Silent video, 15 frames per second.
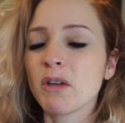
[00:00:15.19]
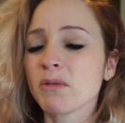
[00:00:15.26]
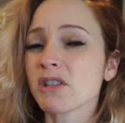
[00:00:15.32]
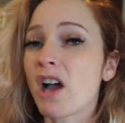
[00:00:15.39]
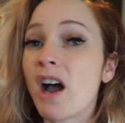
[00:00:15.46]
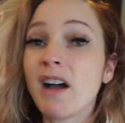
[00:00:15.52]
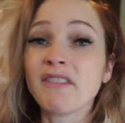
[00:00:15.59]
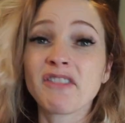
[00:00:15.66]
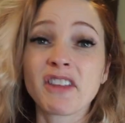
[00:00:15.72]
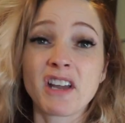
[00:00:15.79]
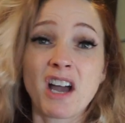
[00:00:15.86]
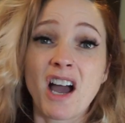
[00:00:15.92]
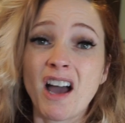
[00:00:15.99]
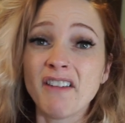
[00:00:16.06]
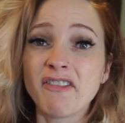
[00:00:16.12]
It was off the
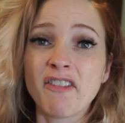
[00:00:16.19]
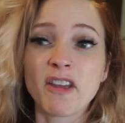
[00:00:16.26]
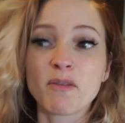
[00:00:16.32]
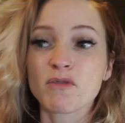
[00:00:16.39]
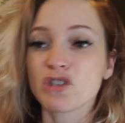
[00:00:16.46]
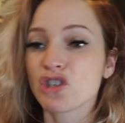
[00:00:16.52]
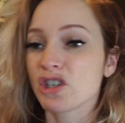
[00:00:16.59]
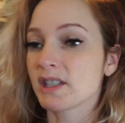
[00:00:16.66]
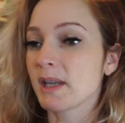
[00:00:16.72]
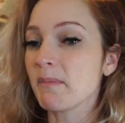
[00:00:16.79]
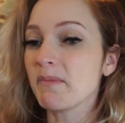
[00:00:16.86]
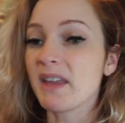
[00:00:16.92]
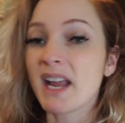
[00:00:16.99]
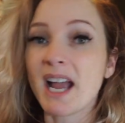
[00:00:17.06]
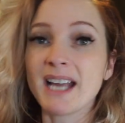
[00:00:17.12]
cuff. It was just
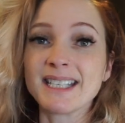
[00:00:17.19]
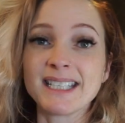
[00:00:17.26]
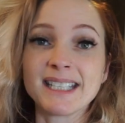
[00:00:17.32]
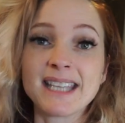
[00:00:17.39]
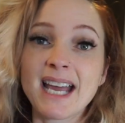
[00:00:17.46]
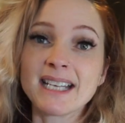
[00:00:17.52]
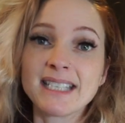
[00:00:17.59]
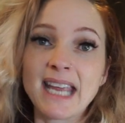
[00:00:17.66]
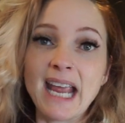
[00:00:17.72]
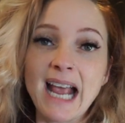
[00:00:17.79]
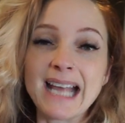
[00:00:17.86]
something I did that day.